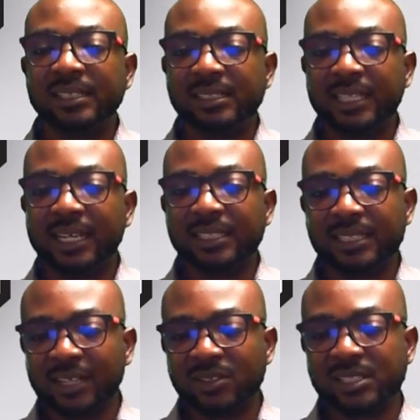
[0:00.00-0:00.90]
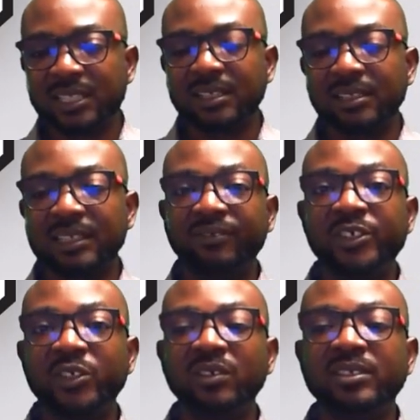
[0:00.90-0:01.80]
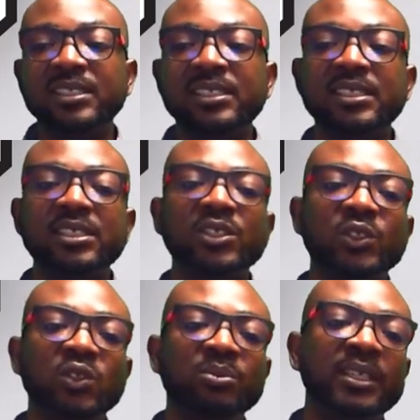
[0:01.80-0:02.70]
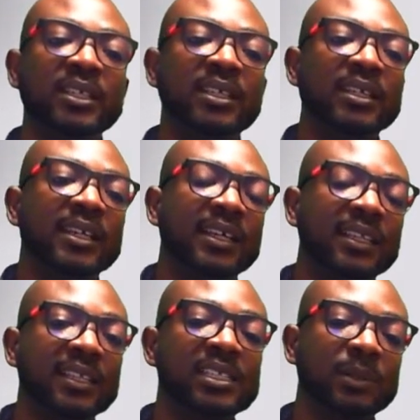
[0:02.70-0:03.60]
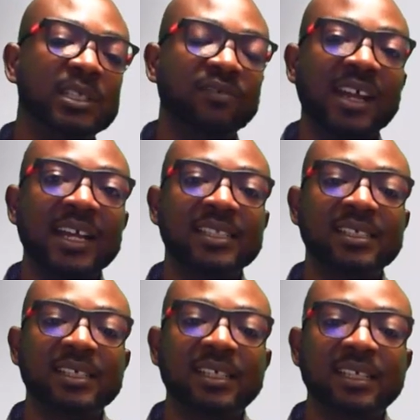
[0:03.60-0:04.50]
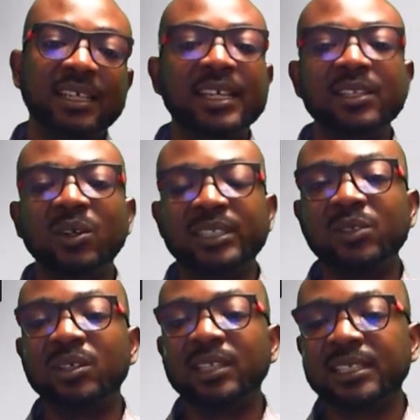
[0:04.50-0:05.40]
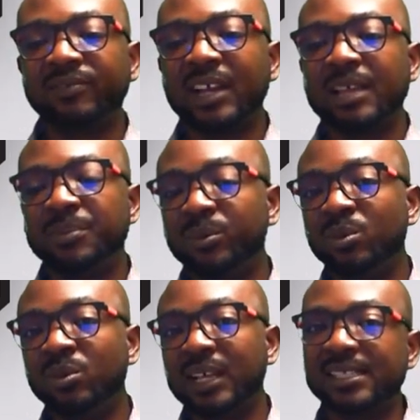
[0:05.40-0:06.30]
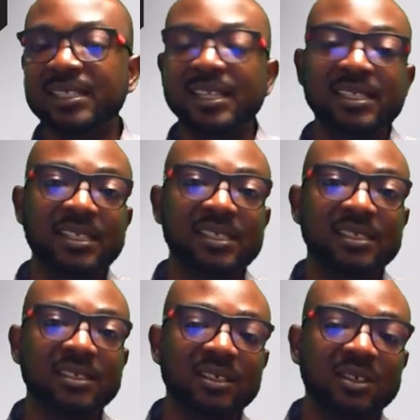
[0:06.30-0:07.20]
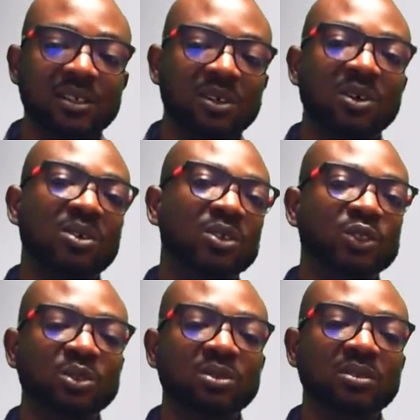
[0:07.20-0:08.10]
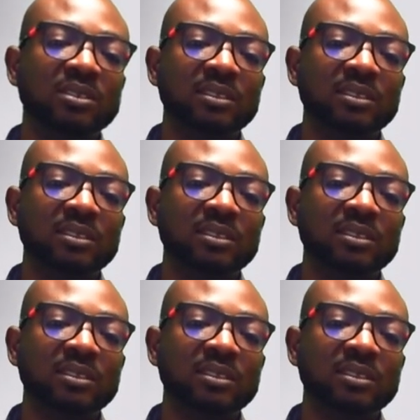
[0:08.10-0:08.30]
the diagnostic definition of the disease should be clearly specified in order to classify people as cases or controls.